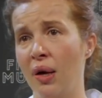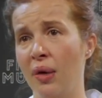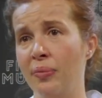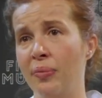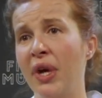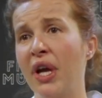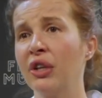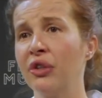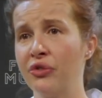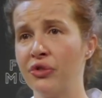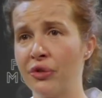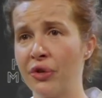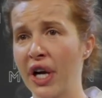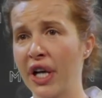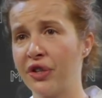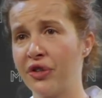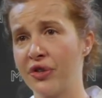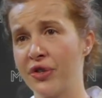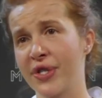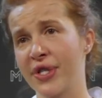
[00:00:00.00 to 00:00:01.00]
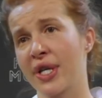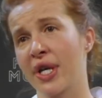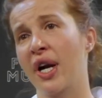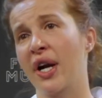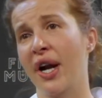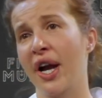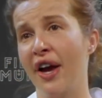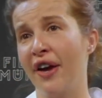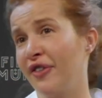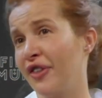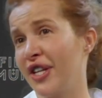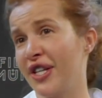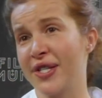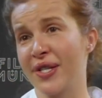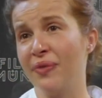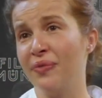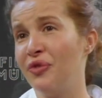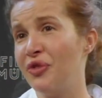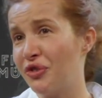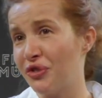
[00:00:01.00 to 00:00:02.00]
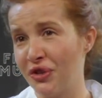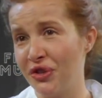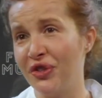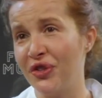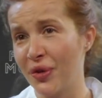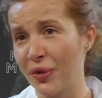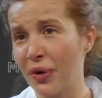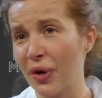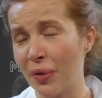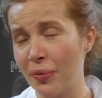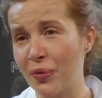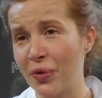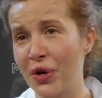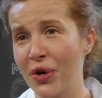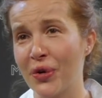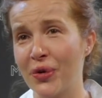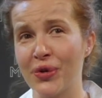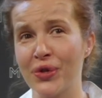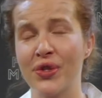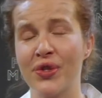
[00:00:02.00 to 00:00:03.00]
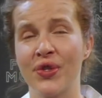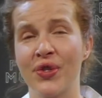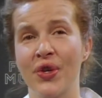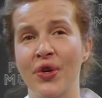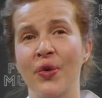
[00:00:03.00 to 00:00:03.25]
male directors are having some different approach.